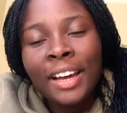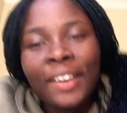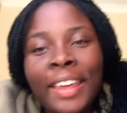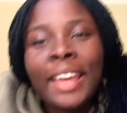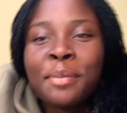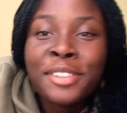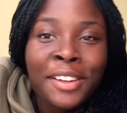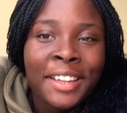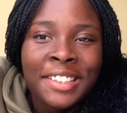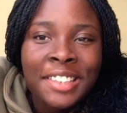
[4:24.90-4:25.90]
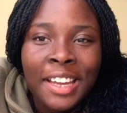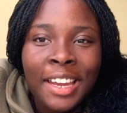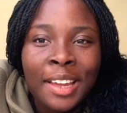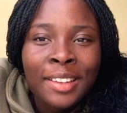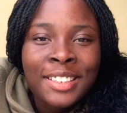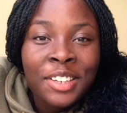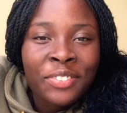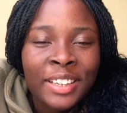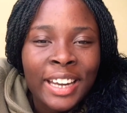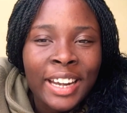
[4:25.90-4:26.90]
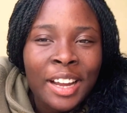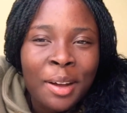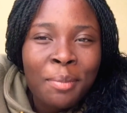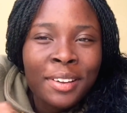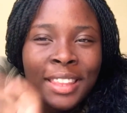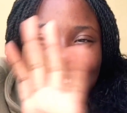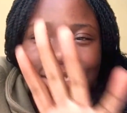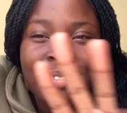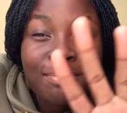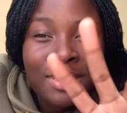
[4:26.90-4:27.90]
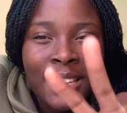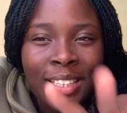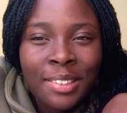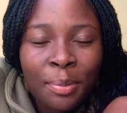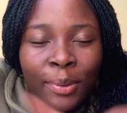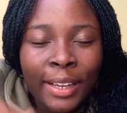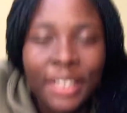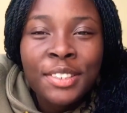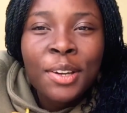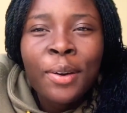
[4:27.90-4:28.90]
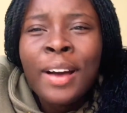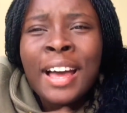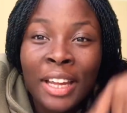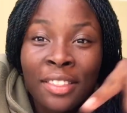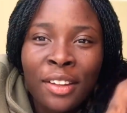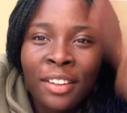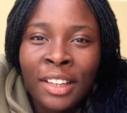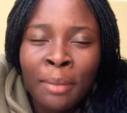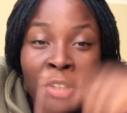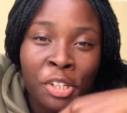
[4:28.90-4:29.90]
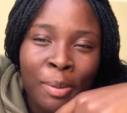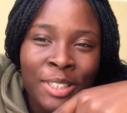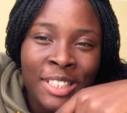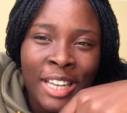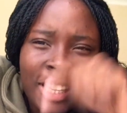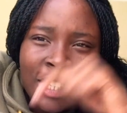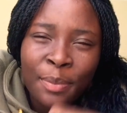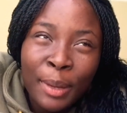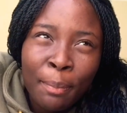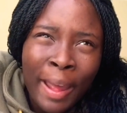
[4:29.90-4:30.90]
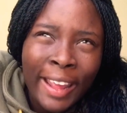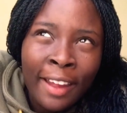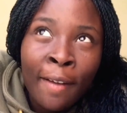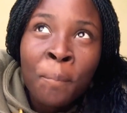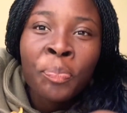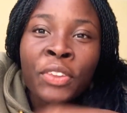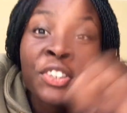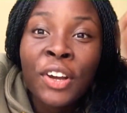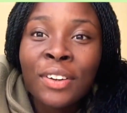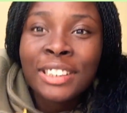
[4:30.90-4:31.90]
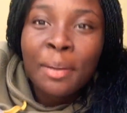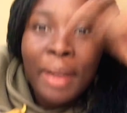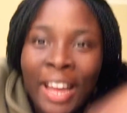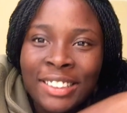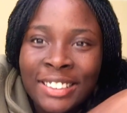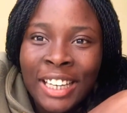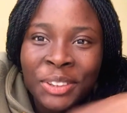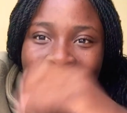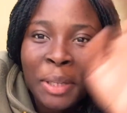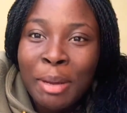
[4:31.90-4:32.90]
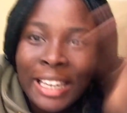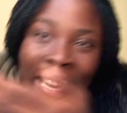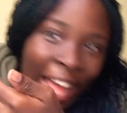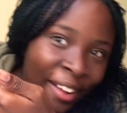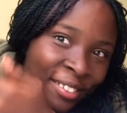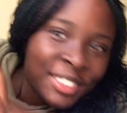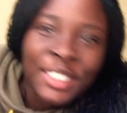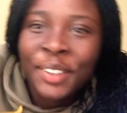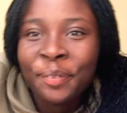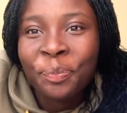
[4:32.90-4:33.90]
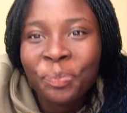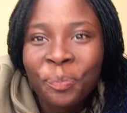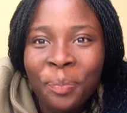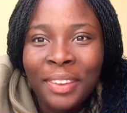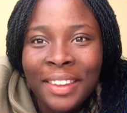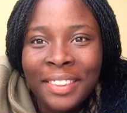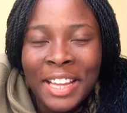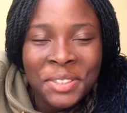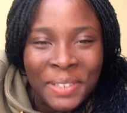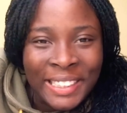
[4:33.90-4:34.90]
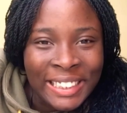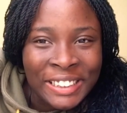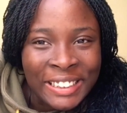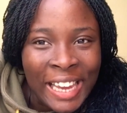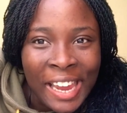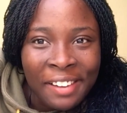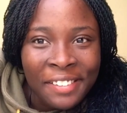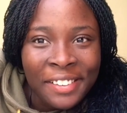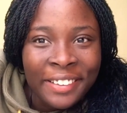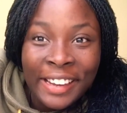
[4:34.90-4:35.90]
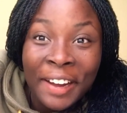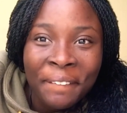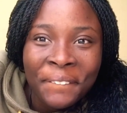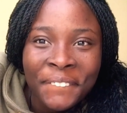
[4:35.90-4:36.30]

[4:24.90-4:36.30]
Okay, I'm still editing, and it's a different day now, but that's besides the point. So, the clip that you're about to see next is me packing to go and stay at my cousin's house, which I'm at now. So, that's what it is, and yeah.